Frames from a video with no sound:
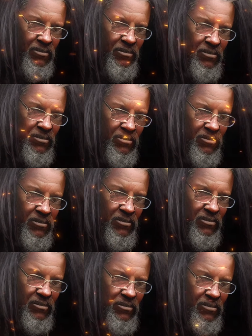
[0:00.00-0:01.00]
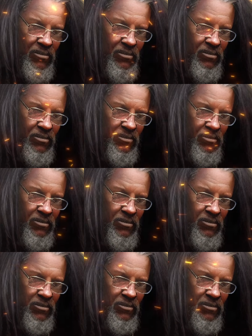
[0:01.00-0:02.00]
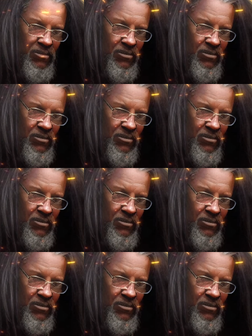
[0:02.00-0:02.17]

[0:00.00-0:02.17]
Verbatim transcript: Yeah, just tell I know her. You believe in me,